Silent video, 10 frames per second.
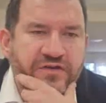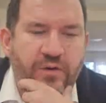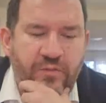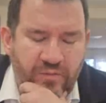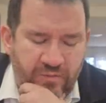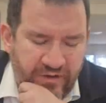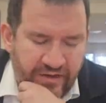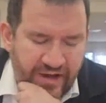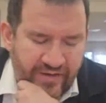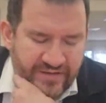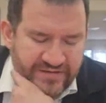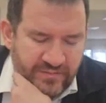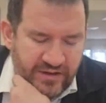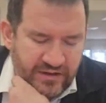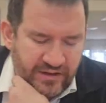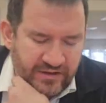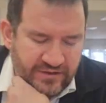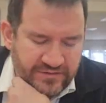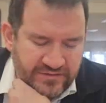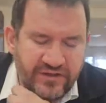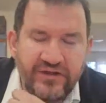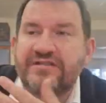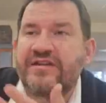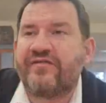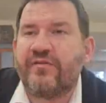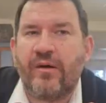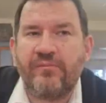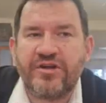we're going to have, there's a machlaik. So it looks like from our